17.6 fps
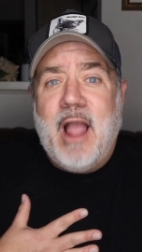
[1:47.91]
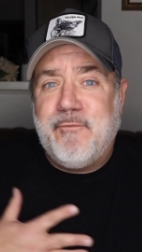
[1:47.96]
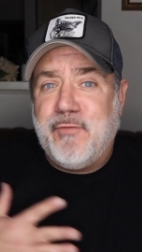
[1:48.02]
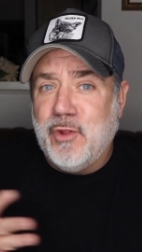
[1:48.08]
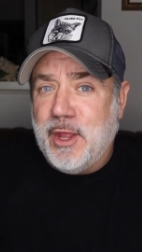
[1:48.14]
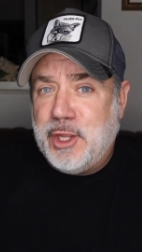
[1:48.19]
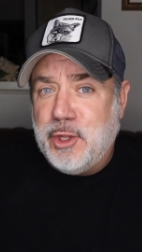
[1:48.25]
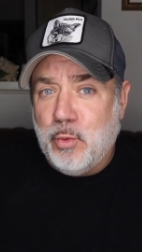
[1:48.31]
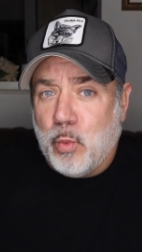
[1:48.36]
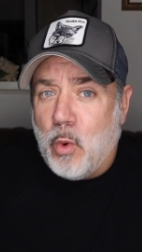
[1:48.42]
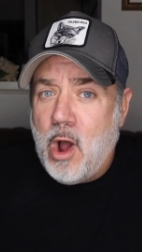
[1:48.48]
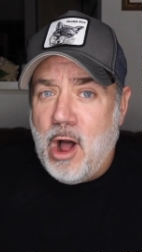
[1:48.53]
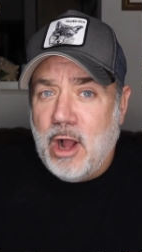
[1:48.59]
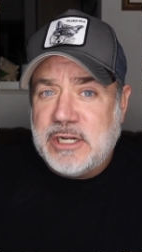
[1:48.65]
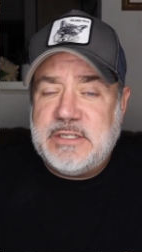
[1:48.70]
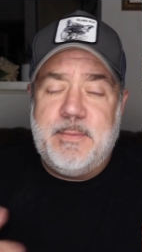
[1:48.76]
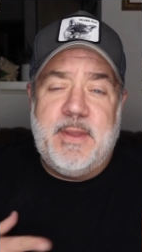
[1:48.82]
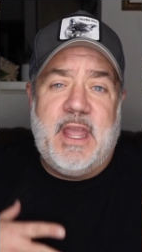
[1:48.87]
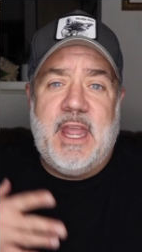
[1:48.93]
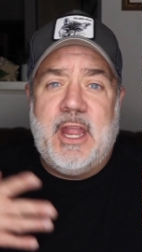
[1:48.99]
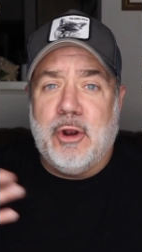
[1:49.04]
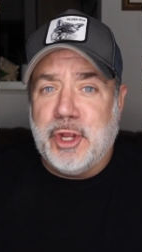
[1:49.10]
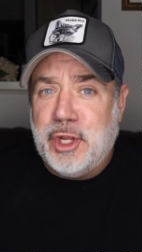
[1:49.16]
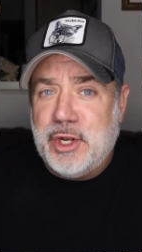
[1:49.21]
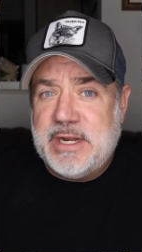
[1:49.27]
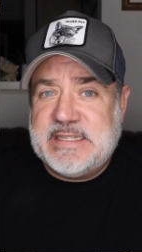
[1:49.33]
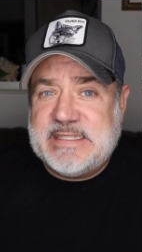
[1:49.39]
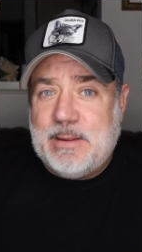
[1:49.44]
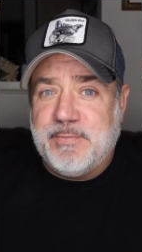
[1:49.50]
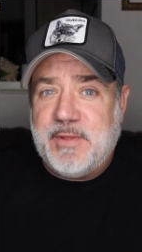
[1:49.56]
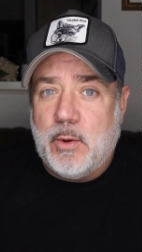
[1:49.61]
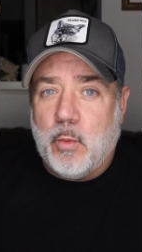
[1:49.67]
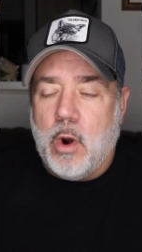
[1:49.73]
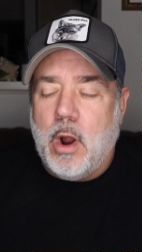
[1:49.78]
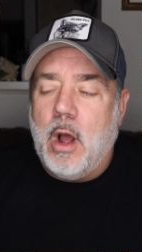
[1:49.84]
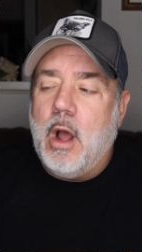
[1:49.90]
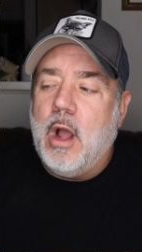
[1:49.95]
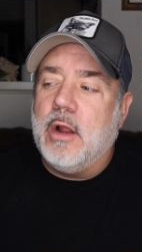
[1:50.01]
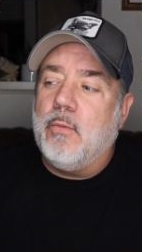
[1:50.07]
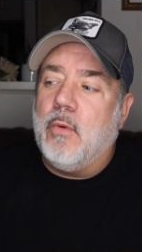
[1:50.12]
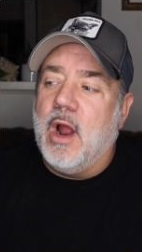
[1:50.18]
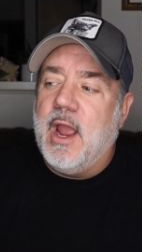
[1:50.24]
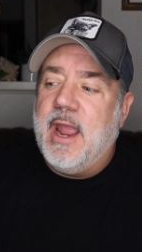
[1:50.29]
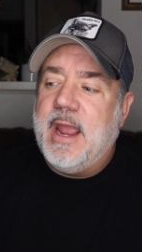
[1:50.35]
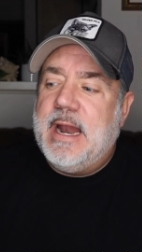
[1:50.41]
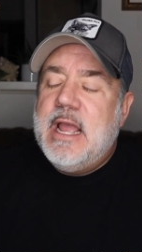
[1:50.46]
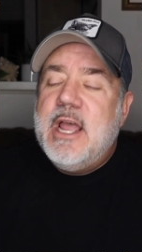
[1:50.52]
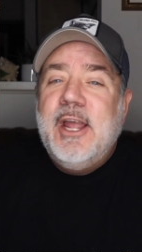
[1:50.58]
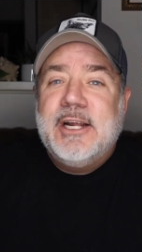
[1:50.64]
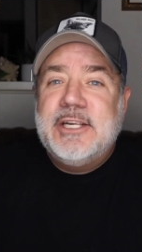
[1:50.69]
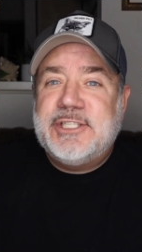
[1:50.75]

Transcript: I feel like you wronged me or you did something wrong, right?